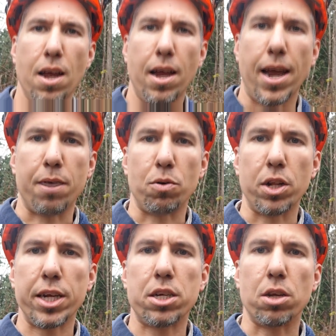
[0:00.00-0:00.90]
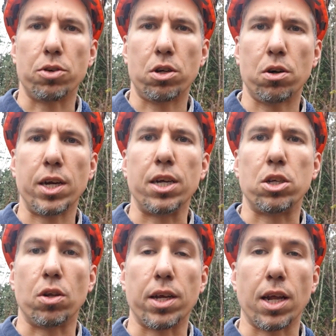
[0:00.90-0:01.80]
and release those trees
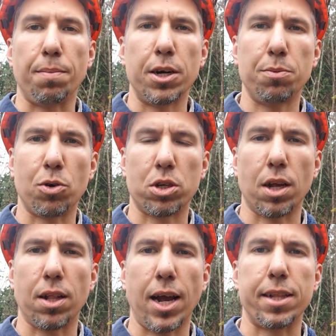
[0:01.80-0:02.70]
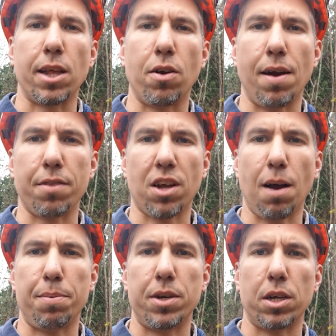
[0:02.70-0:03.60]
so they get a bunch more sunlight. They don't have the
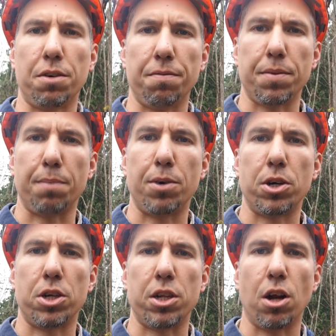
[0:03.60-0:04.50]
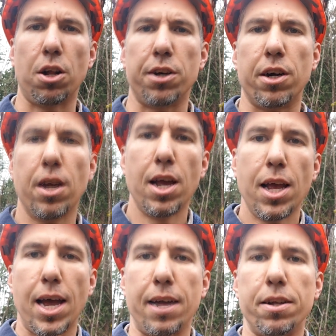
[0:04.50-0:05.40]
competition from the birch and the alder,
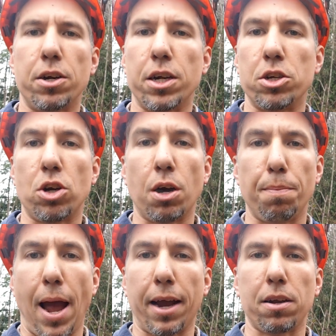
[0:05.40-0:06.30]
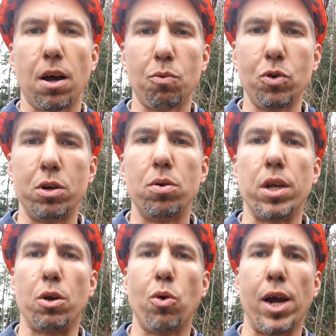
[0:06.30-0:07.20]
and they're going to start packing on wood
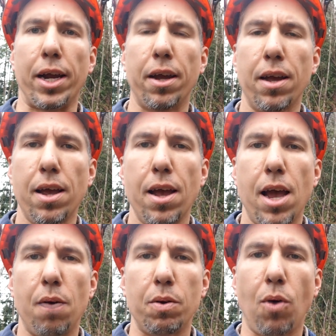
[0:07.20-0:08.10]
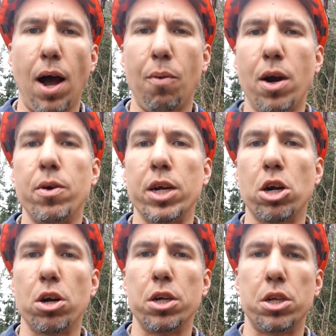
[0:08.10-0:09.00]
really quick. And we, I want to
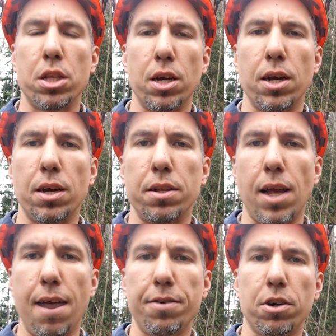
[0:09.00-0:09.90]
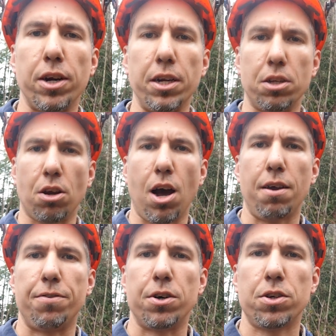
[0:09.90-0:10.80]
encourage the, the evergreens, the
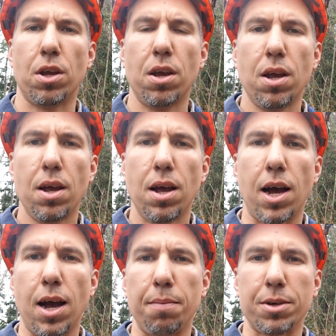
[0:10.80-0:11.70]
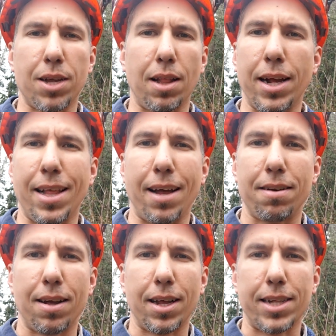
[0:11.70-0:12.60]
conifers, um, cause I like that.
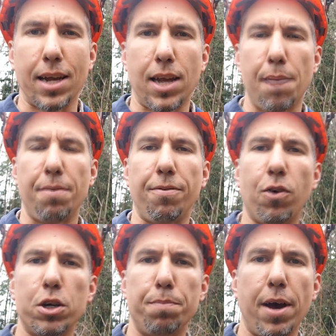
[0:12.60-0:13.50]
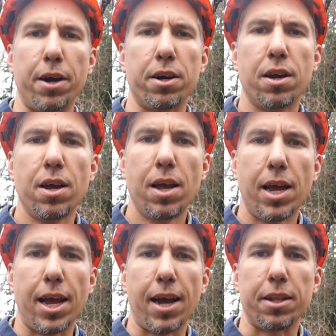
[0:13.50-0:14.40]
I like that type of forest better.
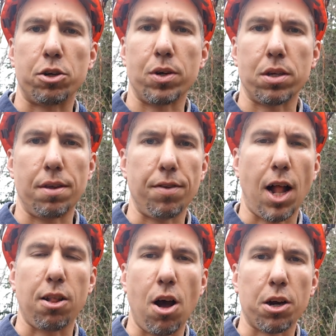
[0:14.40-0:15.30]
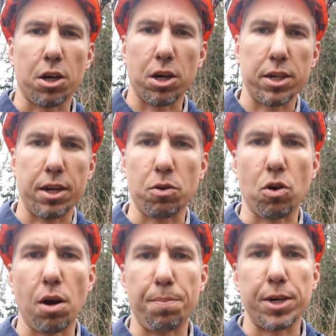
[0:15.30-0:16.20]
And the trees live a lot longer, and they'll
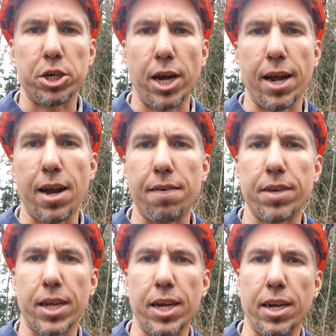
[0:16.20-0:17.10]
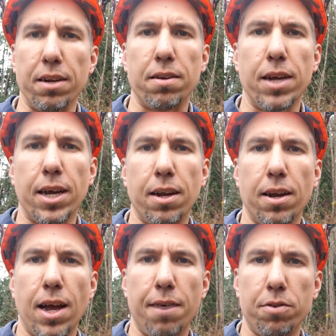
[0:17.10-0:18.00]
grow up and shade out everything, and, and
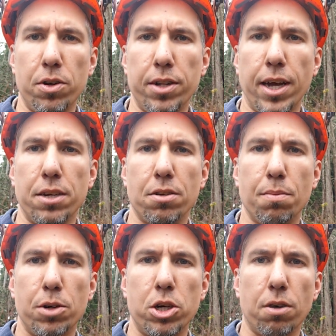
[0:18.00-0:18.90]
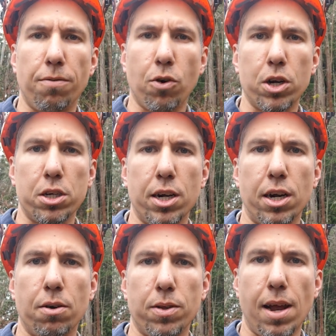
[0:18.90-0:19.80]
uh, have a real nice mature forest in
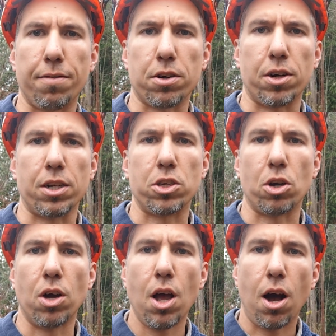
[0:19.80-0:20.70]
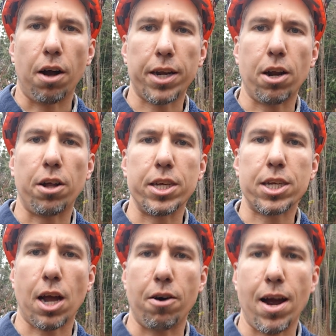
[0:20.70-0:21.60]
here with evergreens. So I'll get all these
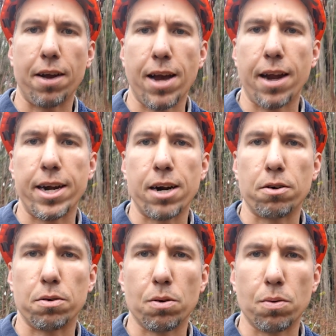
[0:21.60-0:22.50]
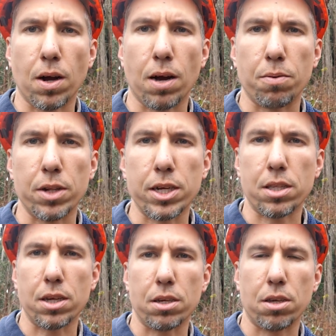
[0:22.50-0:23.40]
cut around out here, uh, release
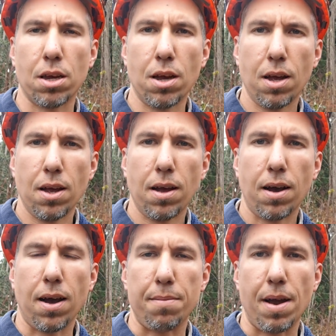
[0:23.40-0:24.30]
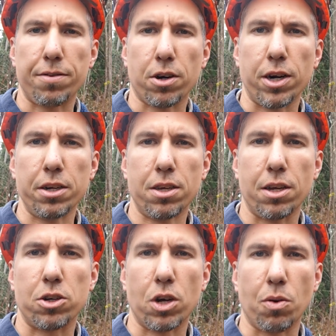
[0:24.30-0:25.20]
these um, evergreens,
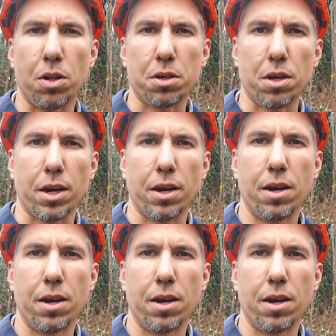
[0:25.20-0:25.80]
and show you what it looks like.